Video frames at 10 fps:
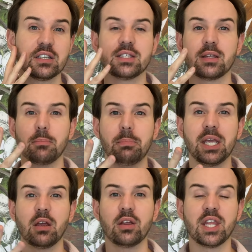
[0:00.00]
is
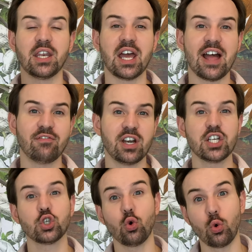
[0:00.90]
bigger than
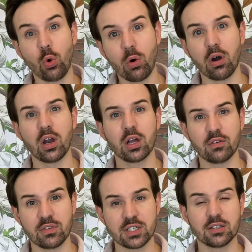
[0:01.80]
average or
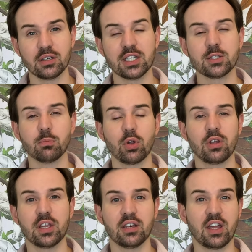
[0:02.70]
conversely
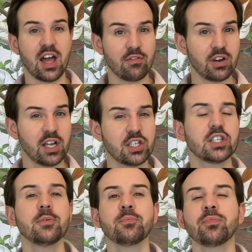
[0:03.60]
smaller than
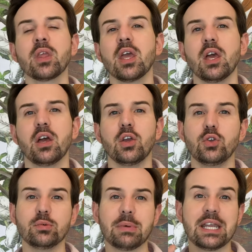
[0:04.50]
average. Uh,
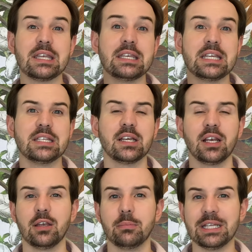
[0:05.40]
you might need a
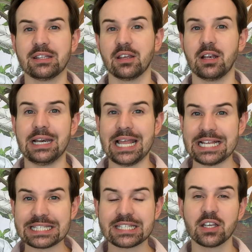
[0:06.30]
little bit
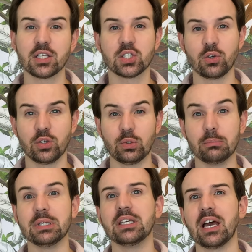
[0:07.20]
less, so it will
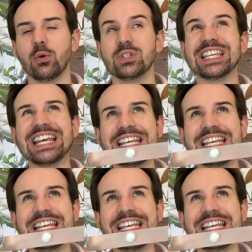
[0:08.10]
be, I would say,